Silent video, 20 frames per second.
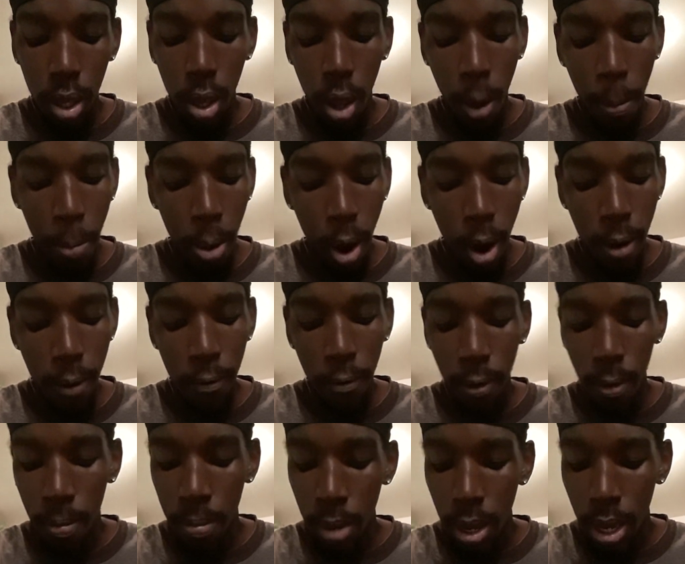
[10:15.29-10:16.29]
Apart
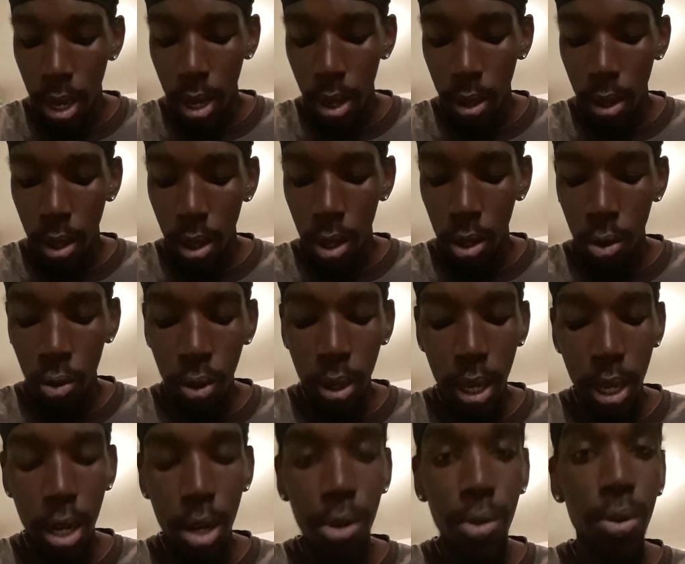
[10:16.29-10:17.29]
from me, you
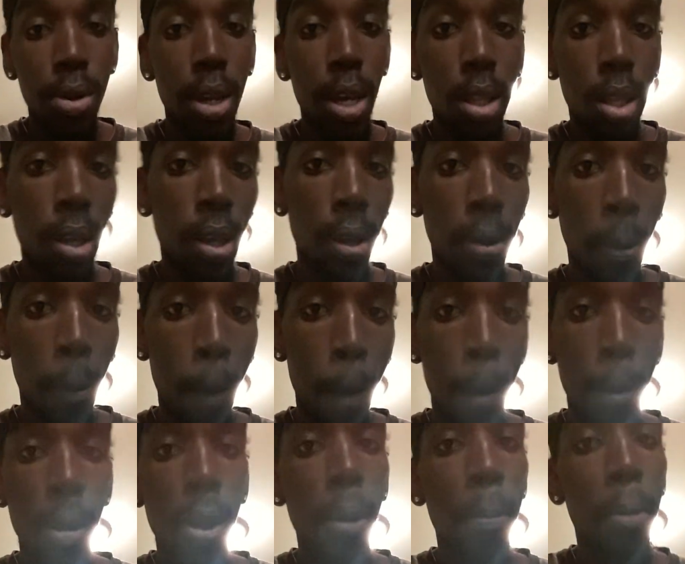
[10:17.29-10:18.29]
can do nothing.
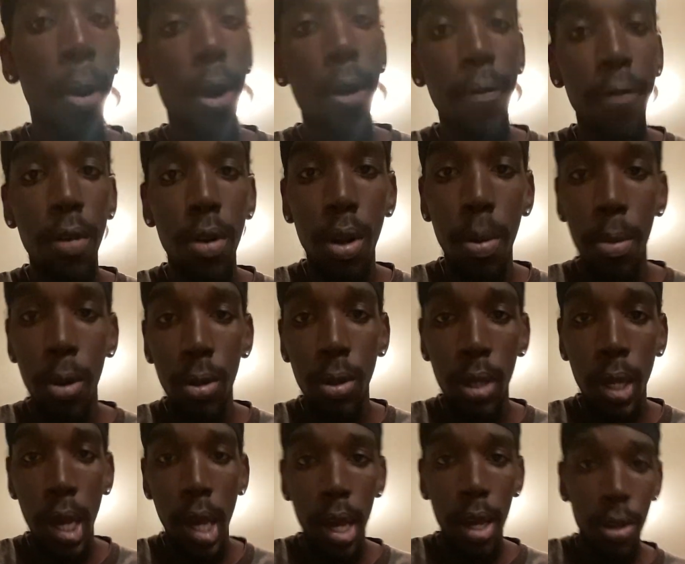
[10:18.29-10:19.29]
Apart from the Most
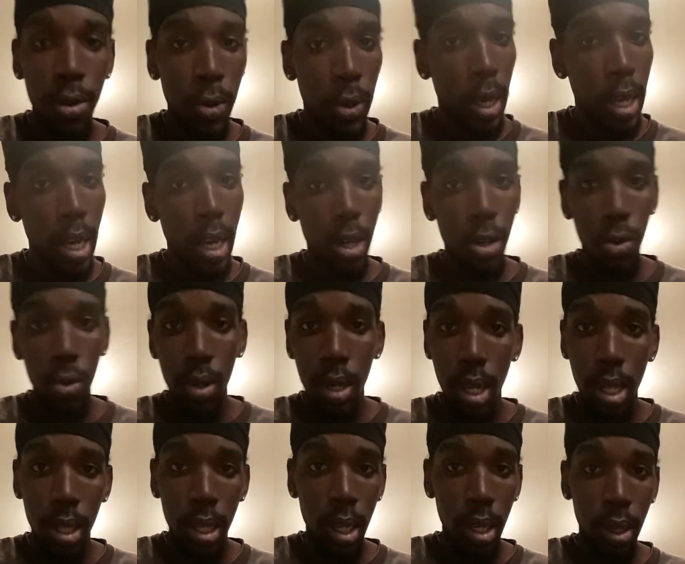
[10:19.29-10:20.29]
High, you can't do
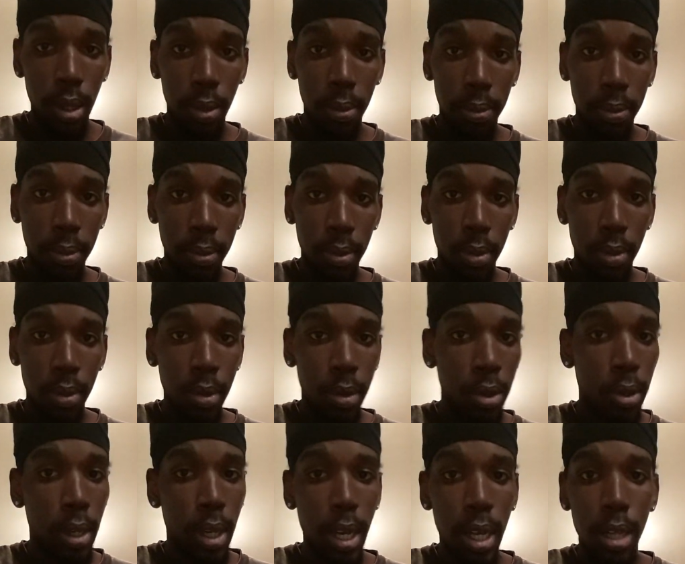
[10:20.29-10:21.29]
nothing.
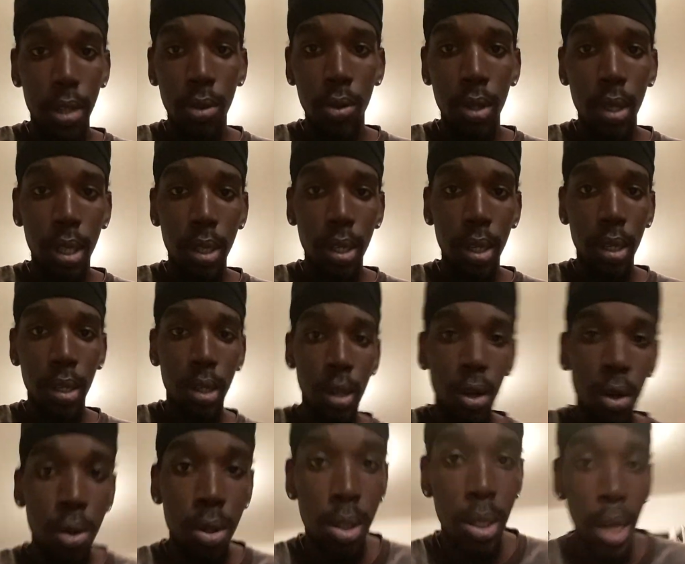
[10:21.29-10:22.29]
You can't do nothing. The
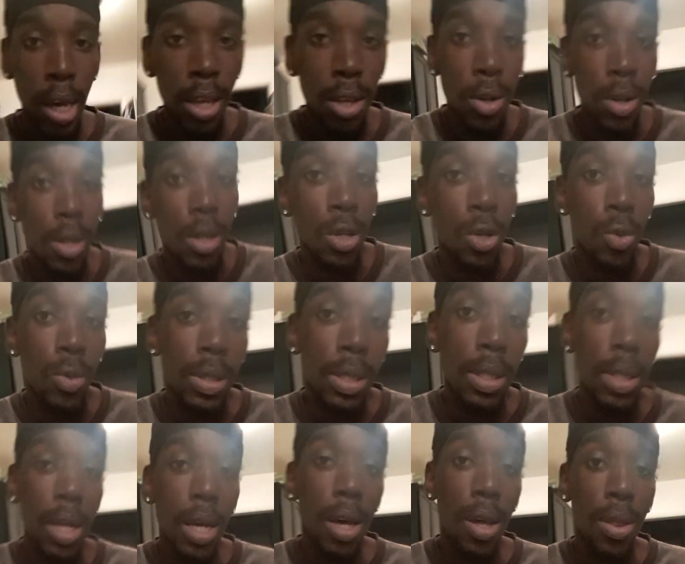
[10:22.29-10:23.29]
only thing you can do is
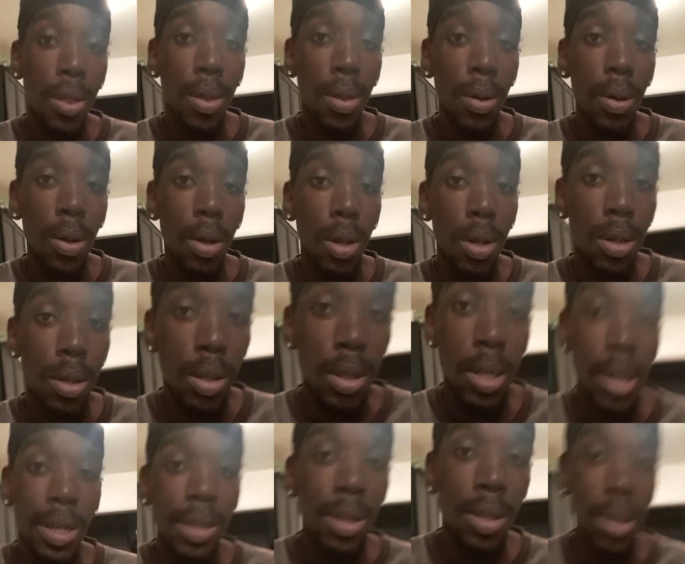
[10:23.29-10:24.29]
death.
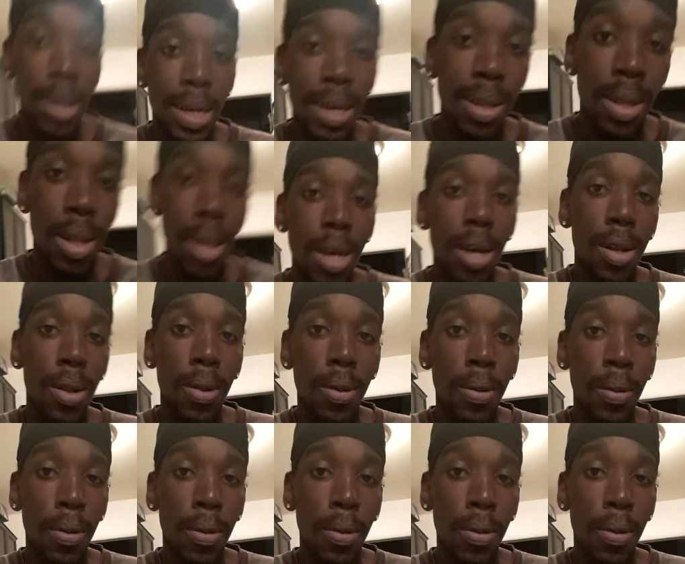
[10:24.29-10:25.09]
Death, death, death.